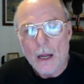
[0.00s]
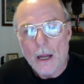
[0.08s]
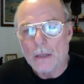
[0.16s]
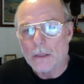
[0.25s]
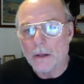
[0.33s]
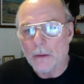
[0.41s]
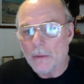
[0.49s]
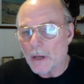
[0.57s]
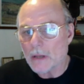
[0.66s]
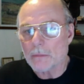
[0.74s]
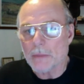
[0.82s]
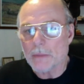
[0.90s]
And so then we
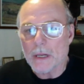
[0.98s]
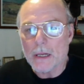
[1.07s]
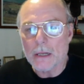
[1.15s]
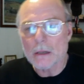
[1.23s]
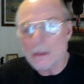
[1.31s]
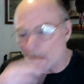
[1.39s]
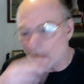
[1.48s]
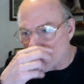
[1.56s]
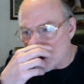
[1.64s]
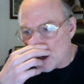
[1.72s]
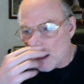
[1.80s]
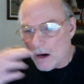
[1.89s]
can begin to
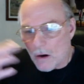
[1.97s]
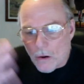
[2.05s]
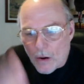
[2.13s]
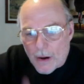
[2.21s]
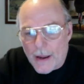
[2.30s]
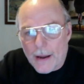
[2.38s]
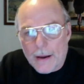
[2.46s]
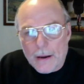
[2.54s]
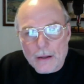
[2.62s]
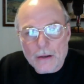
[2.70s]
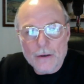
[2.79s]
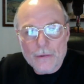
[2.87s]
create a
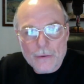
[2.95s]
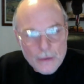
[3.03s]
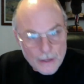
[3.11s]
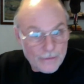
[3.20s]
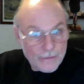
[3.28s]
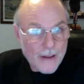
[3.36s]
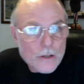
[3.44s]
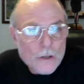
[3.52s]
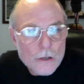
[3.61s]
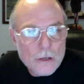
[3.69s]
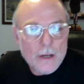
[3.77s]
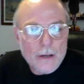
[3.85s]
different
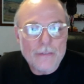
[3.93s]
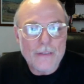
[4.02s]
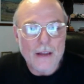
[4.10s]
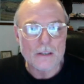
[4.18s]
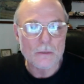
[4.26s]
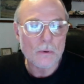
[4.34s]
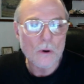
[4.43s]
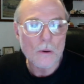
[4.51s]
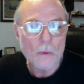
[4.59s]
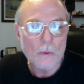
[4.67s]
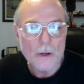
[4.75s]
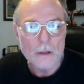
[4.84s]
invention if that's appropriate.